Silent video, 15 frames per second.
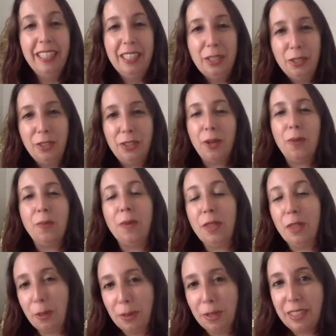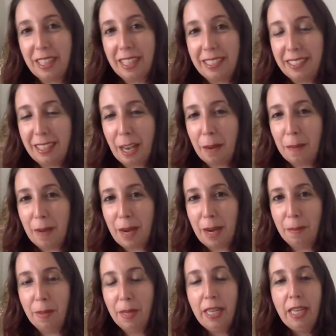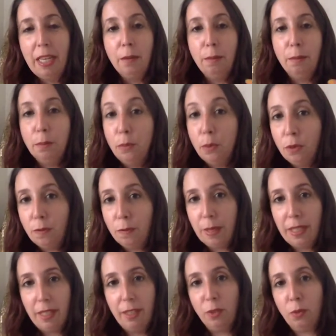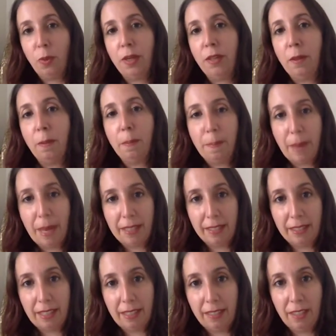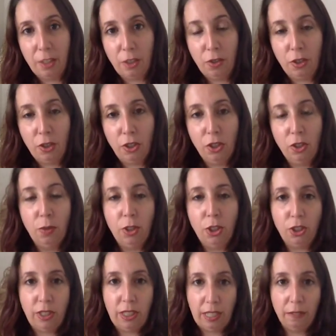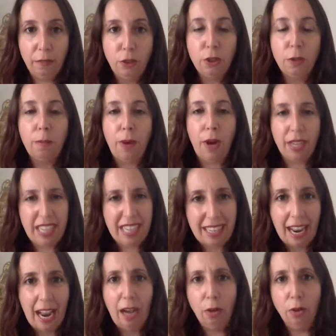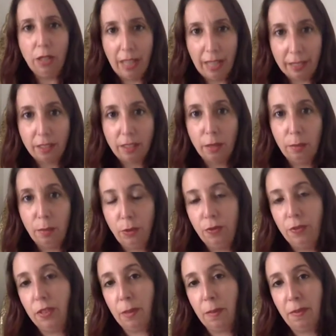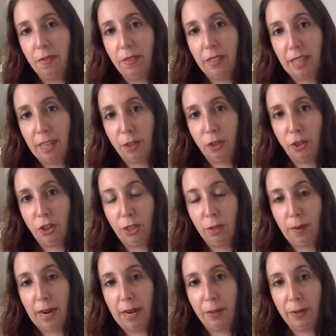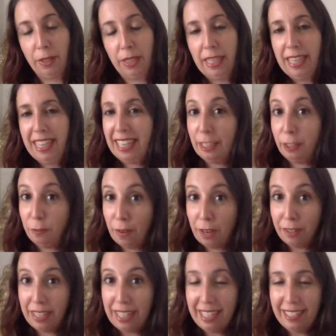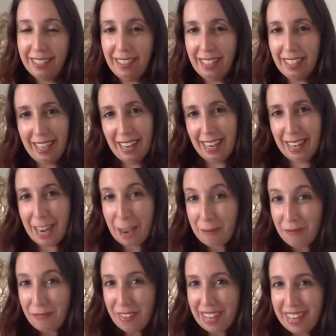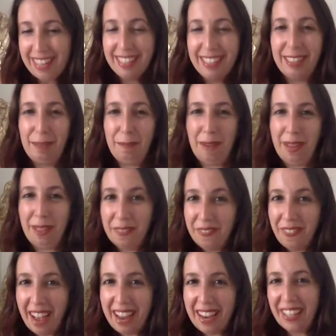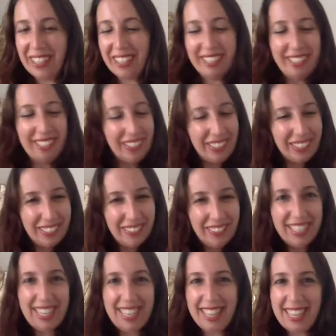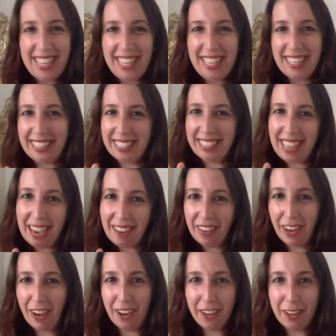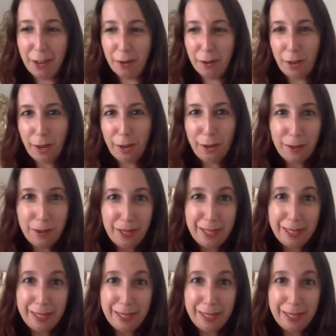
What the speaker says: So when those things come up, movement is one of the best things that you could do. It just gives your body an outlet to move some of this energy around. It's very easy to get comfy and sit by the fire and not do anything and just have a hot cocoa,